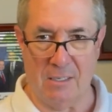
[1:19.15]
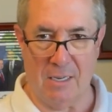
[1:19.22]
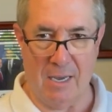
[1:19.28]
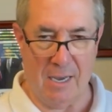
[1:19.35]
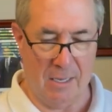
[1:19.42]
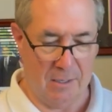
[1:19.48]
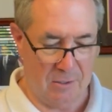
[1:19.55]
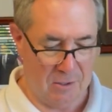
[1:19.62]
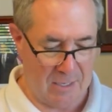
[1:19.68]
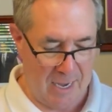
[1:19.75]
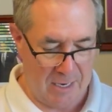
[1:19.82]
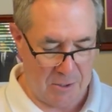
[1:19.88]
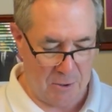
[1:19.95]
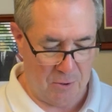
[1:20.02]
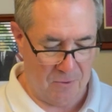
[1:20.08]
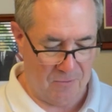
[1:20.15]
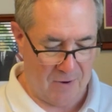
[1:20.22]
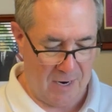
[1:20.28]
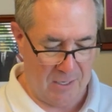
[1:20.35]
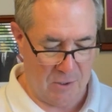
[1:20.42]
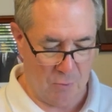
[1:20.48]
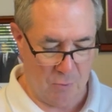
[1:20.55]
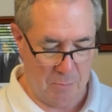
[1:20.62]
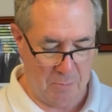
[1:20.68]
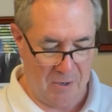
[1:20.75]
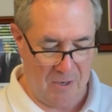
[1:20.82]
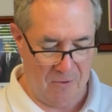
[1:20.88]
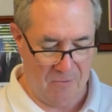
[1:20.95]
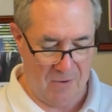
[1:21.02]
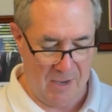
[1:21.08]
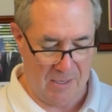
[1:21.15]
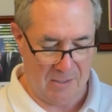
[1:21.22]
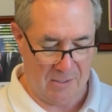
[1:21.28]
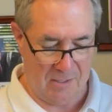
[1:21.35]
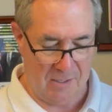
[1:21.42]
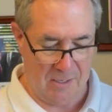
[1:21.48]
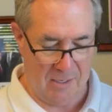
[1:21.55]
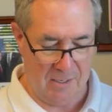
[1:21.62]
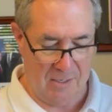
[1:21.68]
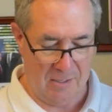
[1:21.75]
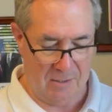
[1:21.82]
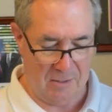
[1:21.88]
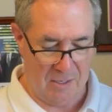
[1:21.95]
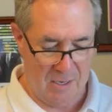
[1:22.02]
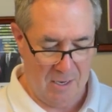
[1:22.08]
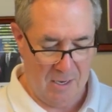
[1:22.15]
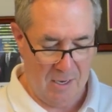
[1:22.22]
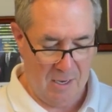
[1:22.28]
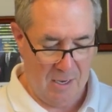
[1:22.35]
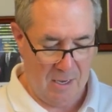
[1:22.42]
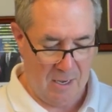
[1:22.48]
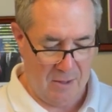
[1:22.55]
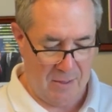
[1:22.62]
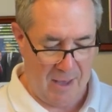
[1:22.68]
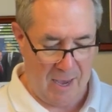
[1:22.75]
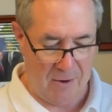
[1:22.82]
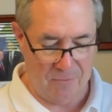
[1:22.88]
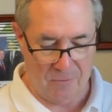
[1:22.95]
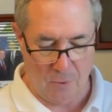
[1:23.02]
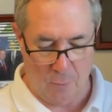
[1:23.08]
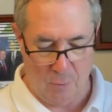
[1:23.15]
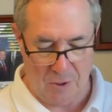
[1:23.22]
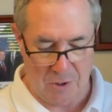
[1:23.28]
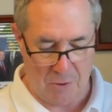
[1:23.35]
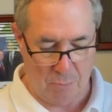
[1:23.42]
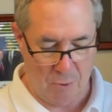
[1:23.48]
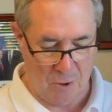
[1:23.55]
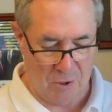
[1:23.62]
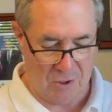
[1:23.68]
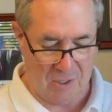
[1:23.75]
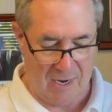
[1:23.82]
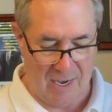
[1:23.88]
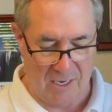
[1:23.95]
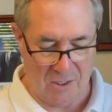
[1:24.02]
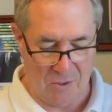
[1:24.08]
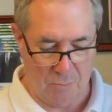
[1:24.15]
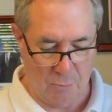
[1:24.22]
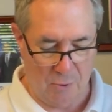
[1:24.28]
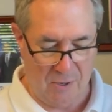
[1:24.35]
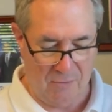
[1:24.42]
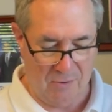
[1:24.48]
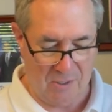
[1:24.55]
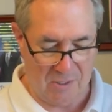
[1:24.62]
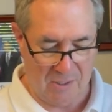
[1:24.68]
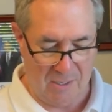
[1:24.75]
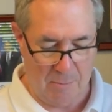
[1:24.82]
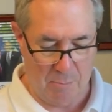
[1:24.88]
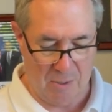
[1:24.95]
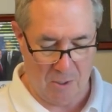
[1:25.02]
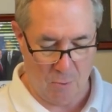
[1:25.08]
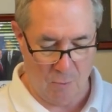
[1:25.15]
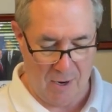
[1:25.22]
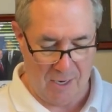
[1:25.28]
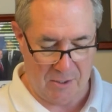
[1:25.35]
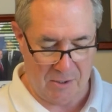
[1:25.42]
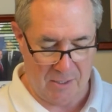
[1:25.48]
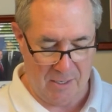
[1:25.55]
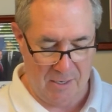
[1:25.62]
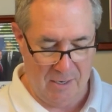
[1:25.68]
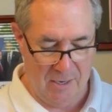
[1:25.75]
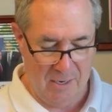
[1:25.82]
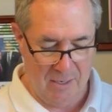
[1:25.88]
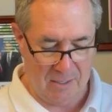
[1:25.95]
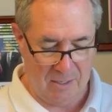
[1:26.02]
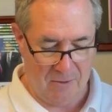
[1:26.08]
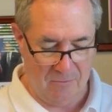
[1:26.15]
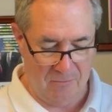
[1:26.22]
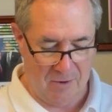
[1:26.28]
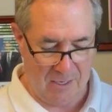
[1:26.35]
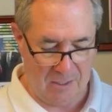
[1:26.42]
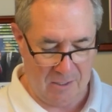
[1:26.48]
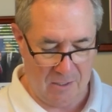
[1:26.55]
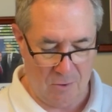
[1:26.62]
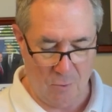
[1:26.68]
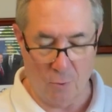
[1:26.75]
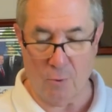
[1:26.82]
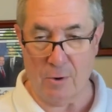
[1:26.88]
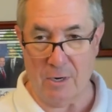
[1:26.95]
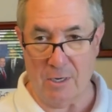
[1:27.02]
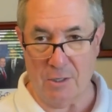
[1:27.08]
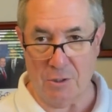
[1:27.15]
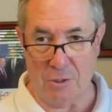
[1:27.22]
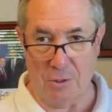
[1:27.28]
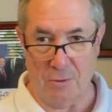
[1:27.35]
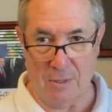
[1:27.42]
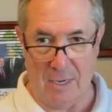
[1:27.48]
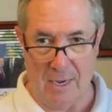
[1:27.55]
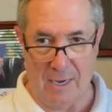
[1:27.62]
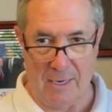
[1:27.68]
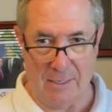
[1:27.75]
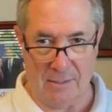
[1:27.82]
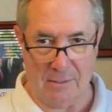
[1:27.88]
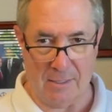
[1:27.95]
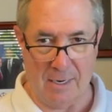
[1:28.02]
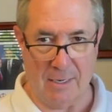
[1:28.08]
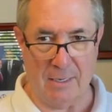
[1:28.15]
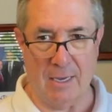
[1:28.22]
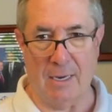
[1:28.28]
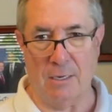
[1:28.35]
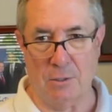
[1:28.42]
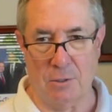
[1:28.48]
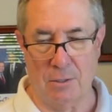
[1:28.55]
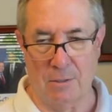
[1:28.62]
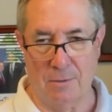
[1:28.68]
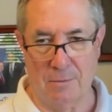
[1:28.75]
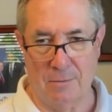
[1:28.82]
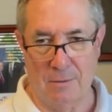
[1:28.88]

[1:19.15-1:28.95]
And the statute defines a repeat offense is uh, that for which a person has previously been arrested, convicted, or issued a citation.